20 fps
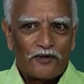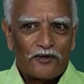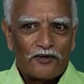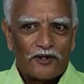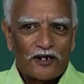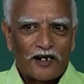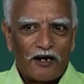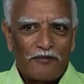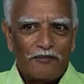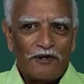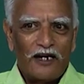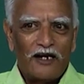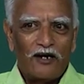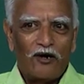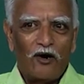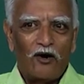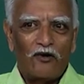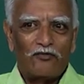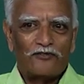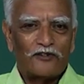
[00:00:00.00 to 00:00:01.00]
the coming
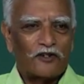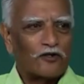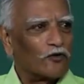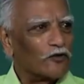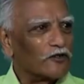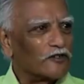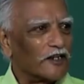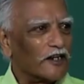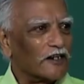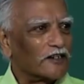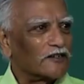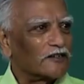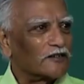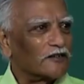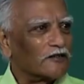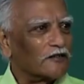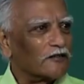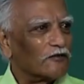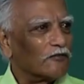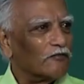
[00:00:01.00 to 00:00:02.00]
of the Crusades
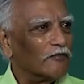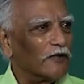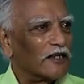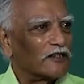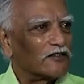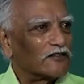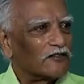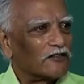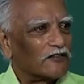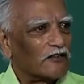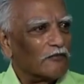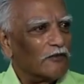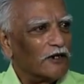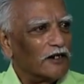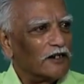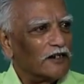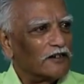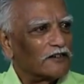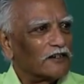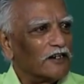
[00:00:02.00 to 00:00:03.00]
makes
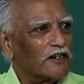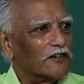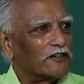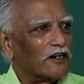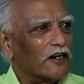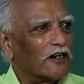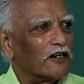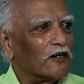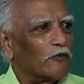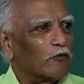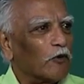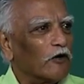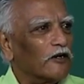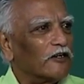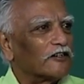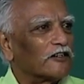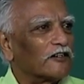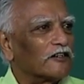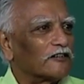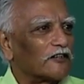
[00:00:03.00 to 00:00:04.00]
tremendous internal
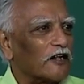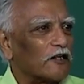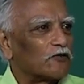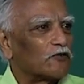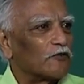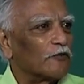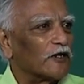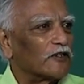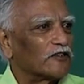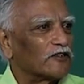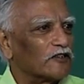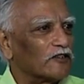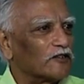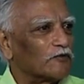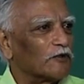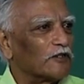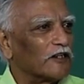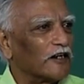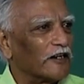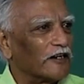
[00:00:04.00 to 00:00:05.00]
political
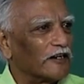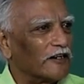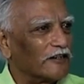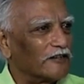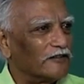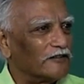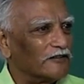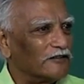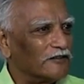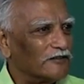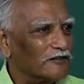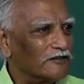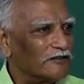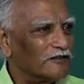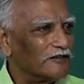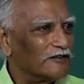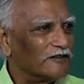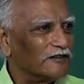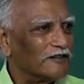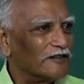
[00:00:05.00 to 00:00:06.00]
transformations within England.
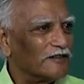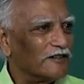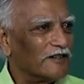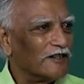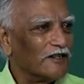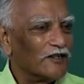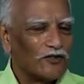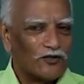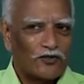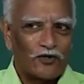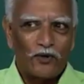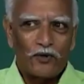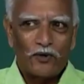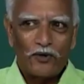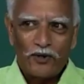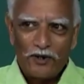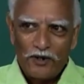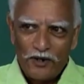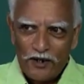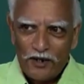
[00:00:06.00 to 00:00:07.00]
So
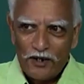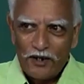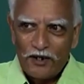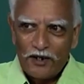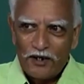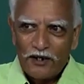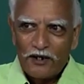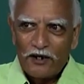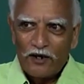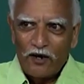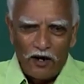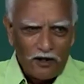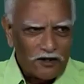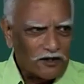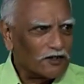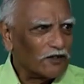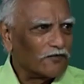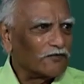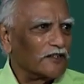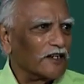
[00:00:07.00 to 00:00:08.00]

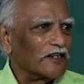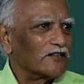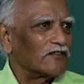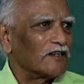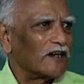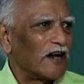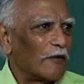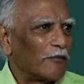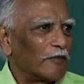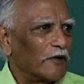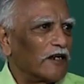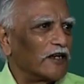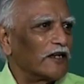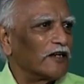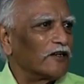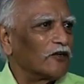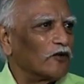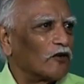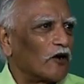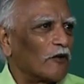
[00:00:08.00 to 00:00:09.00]
lots of things are happening
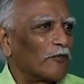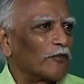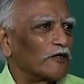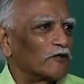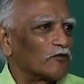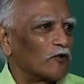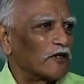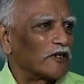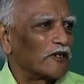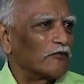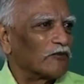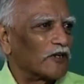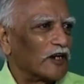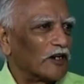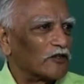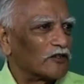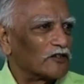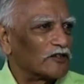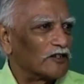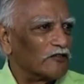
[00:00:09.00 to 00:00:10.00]
in Europe is what I am
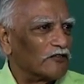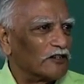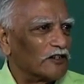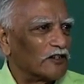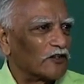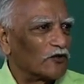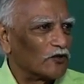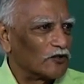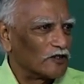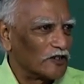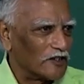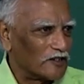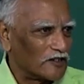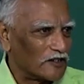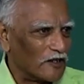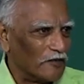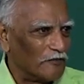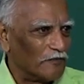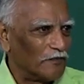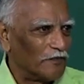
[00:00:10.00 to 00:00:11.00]
trying to say when the Crusades
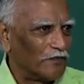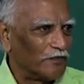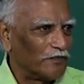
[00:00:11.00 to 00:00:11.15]
come.